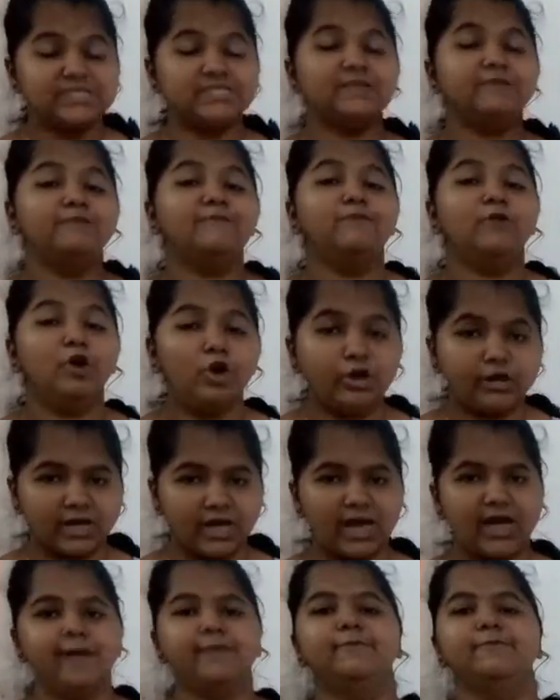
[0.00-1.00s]
the flora
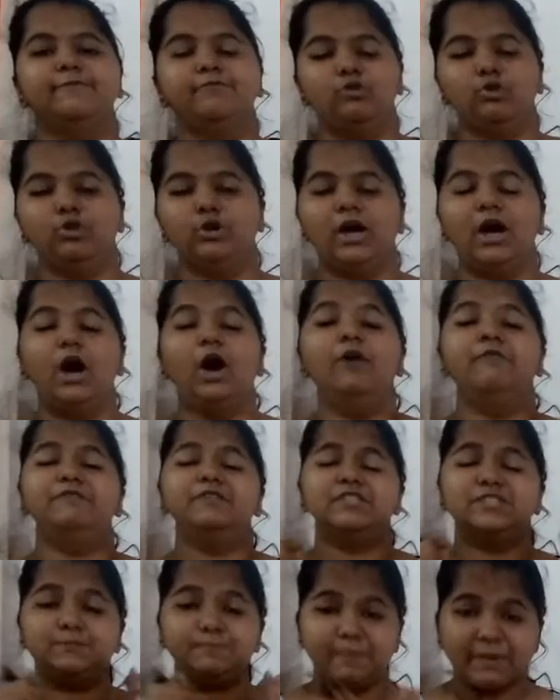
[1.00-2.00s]
and fauna of a
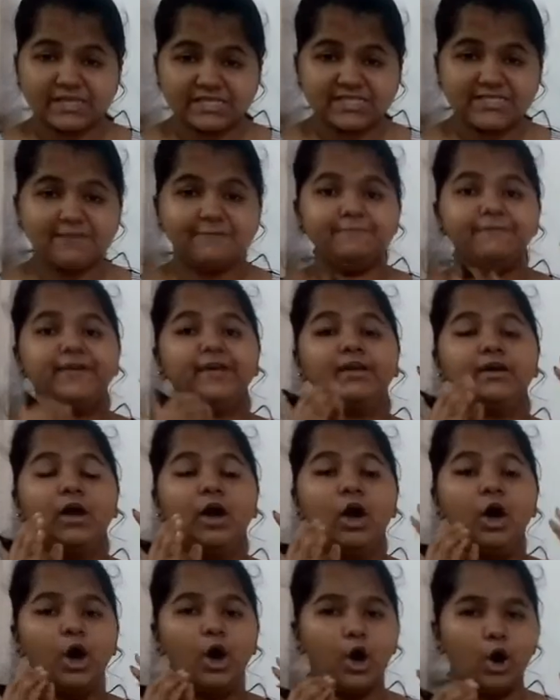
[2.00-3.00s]
specific
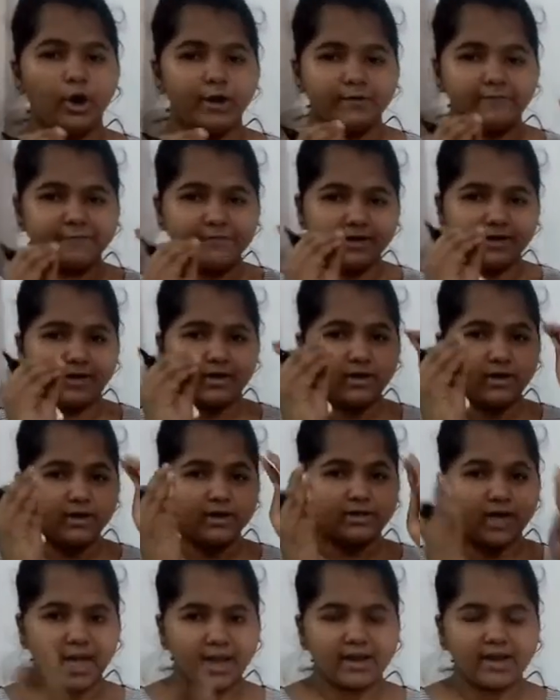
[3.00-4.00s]
or of a
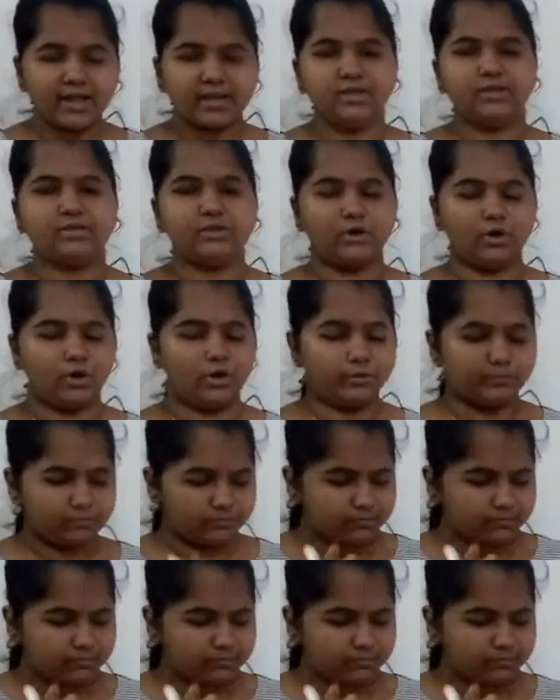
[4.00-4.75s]
correct or